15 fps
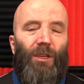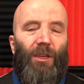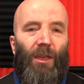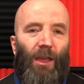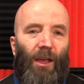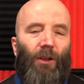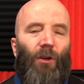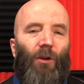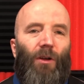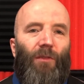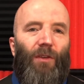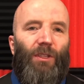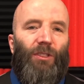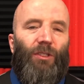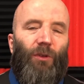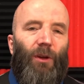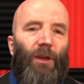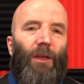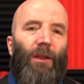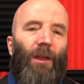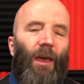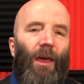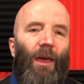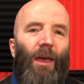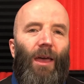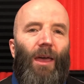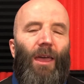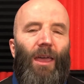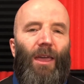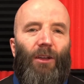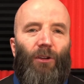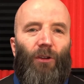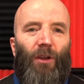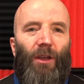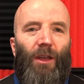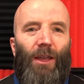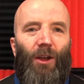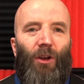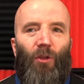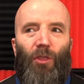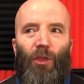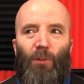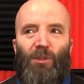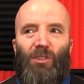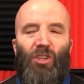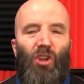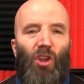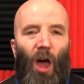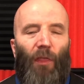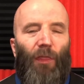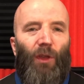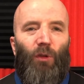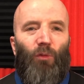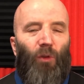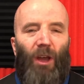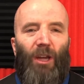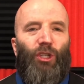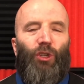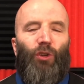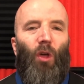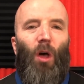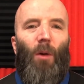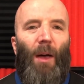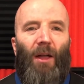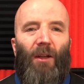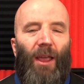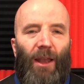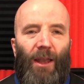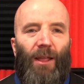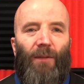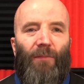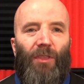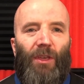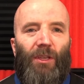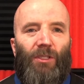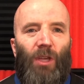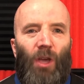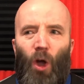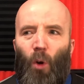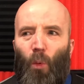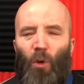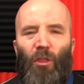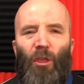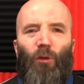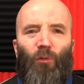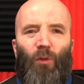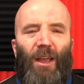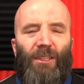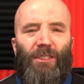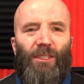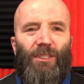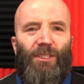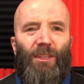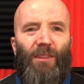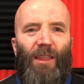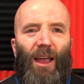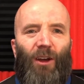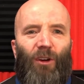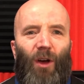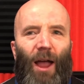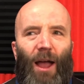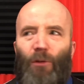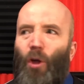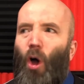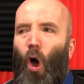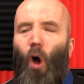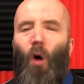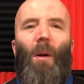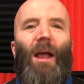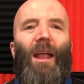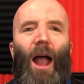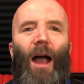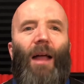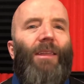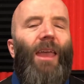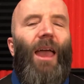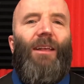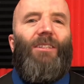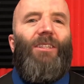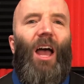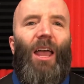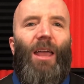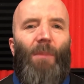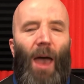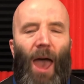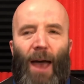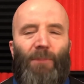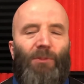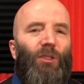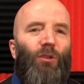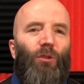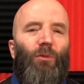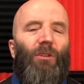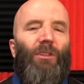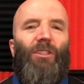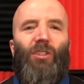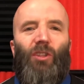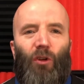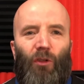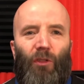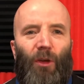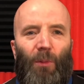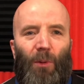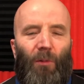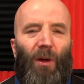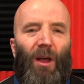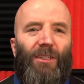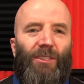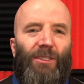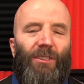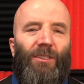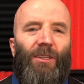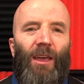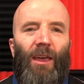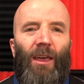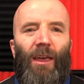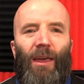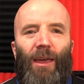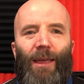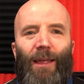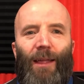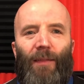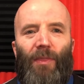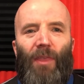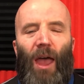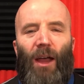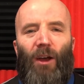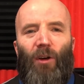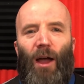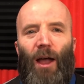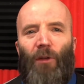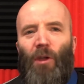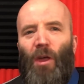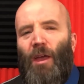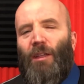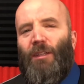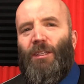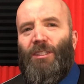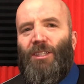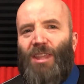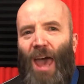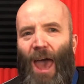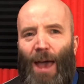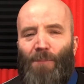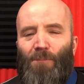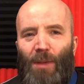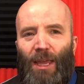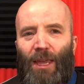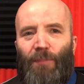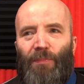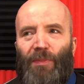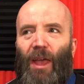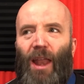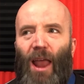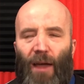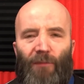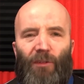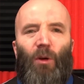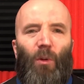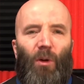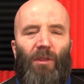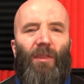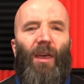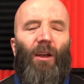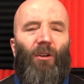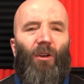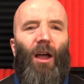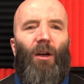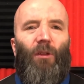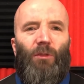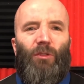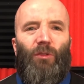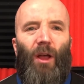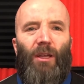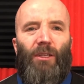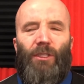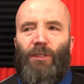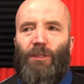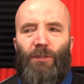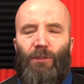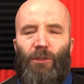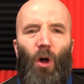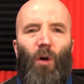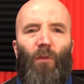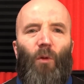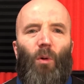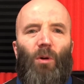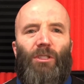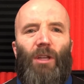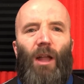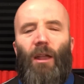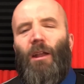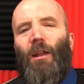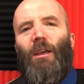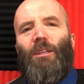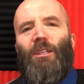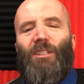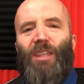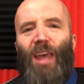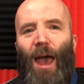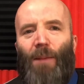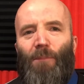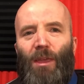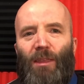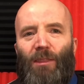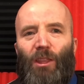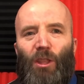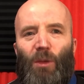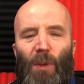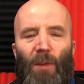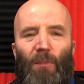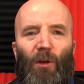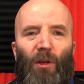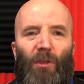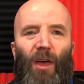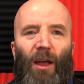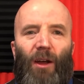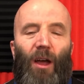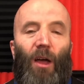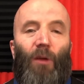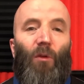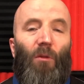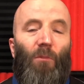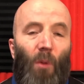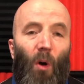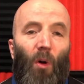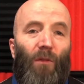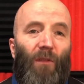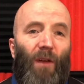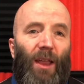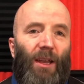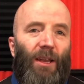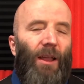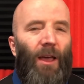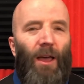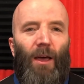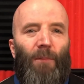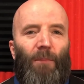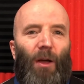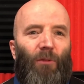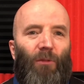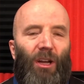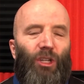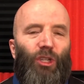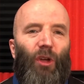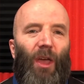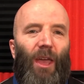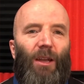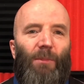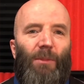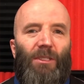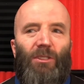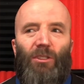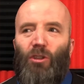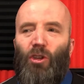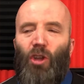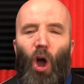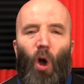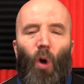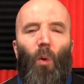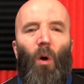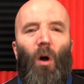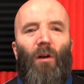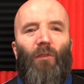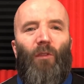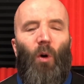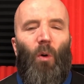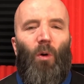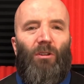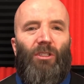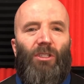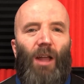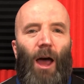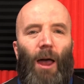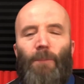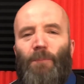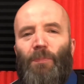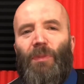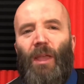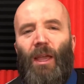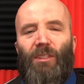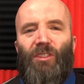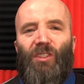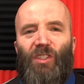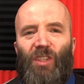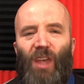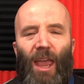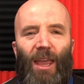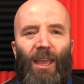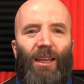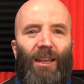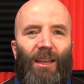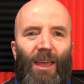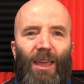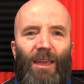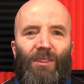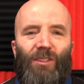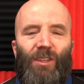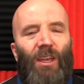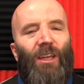ignorant of history and ignorant here, there was nothing racial about any of this. Were there racists in that crowd? Oh my God, yes, I am absolutely certain there were racists in that crowd. Does that mean that everyone in that crowd was racist? No, of course not. Does that mean that the people in that crowd were motivated by racial animus? No, of course not. And saying it is